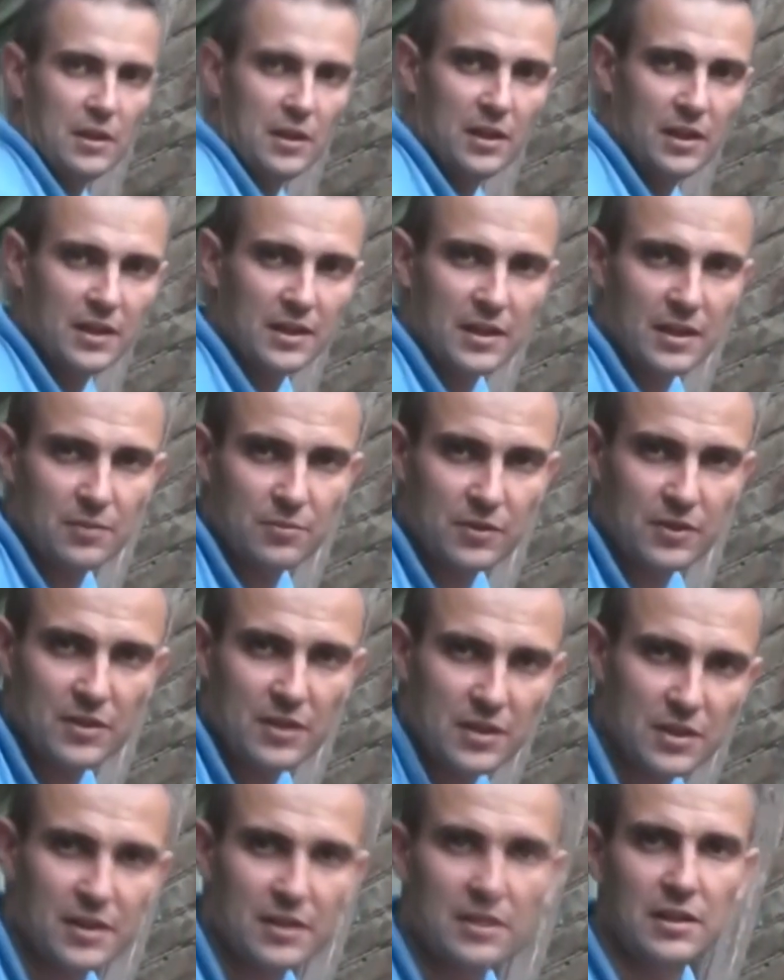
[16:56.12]
clean
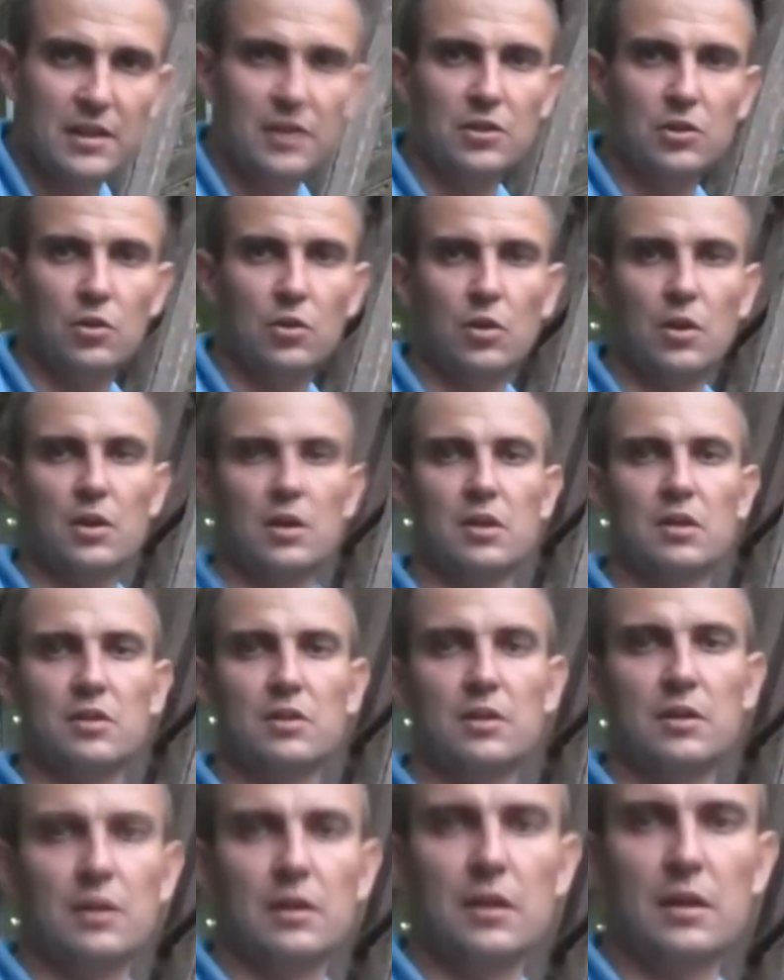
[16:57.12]
everything in these
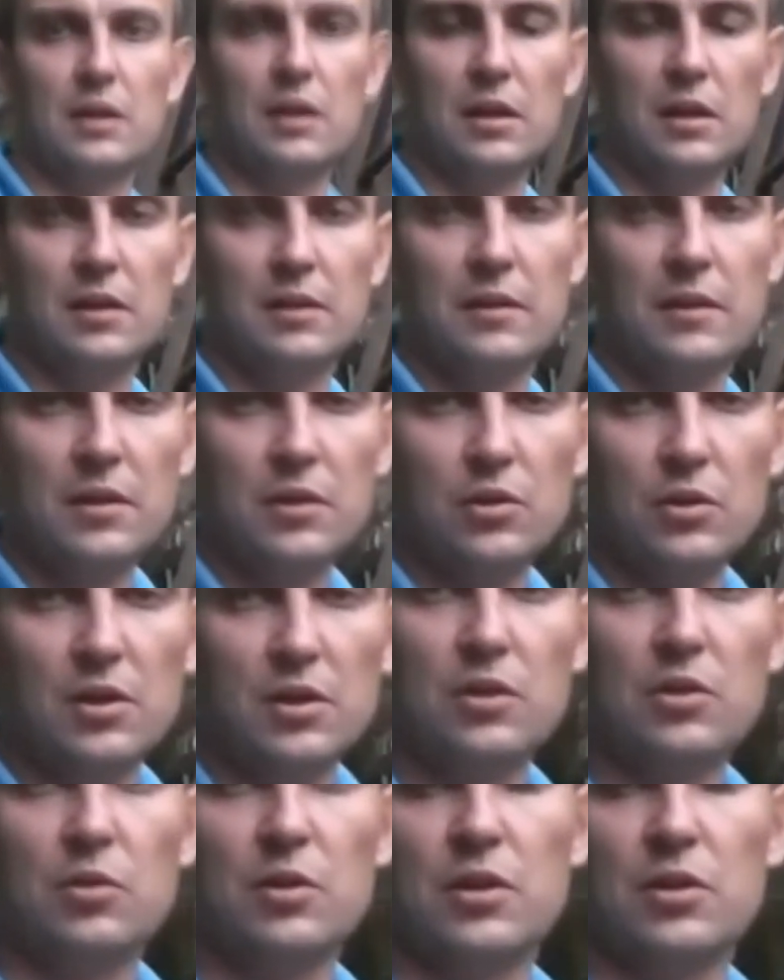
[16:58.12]
corners you
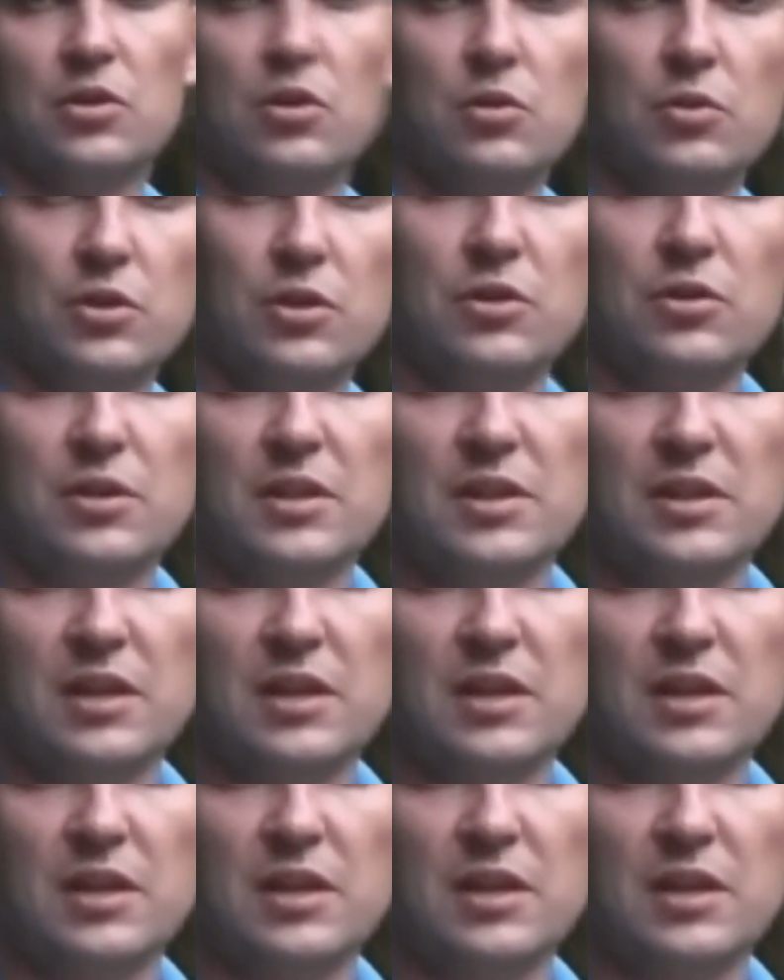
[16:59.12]
can do it two to three